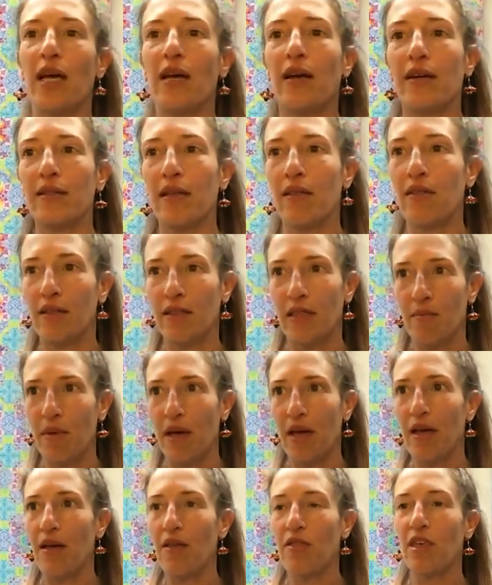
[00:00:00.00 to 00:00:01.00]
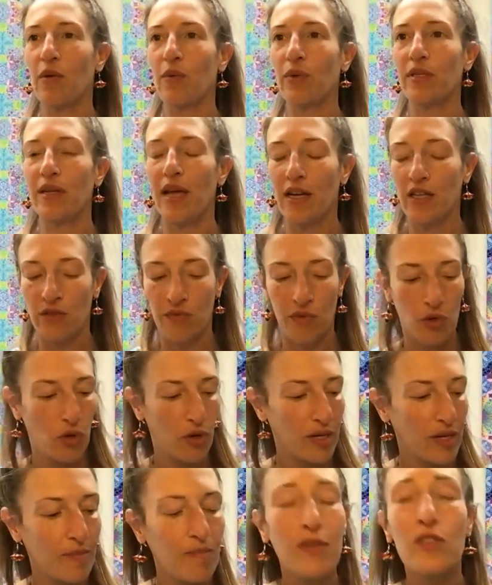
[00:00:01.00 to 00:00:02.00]
out because I thought that my thing wasn't actually
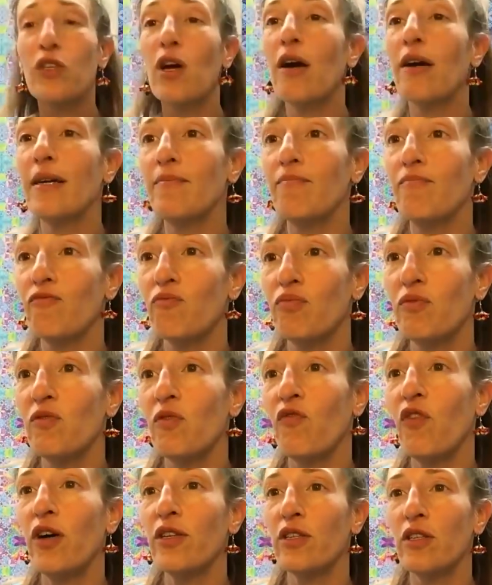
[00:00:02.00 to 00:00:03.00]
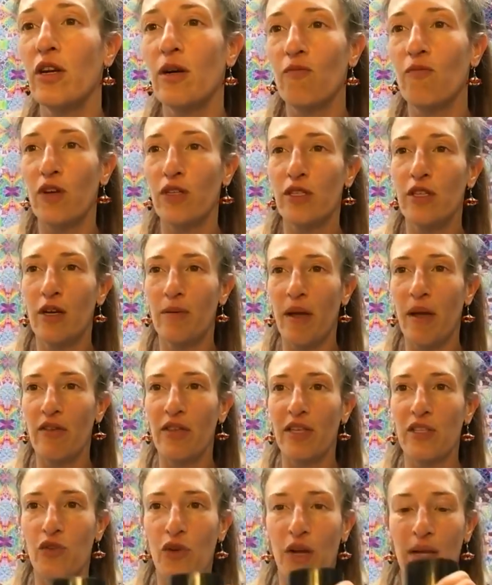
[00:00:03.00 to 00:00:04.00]
recording. Sorry, false alarm,
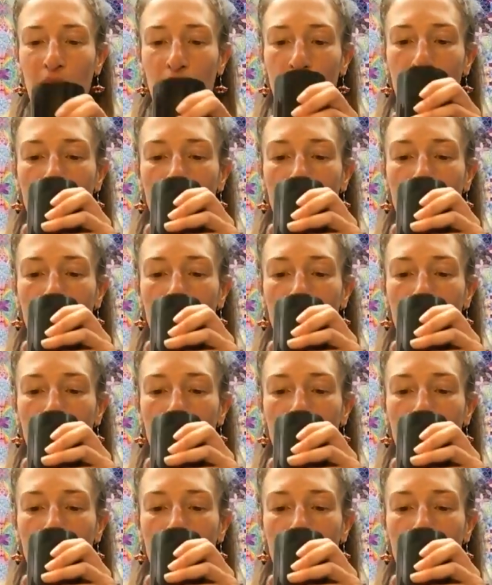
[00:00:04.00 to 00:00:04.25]
everything's great.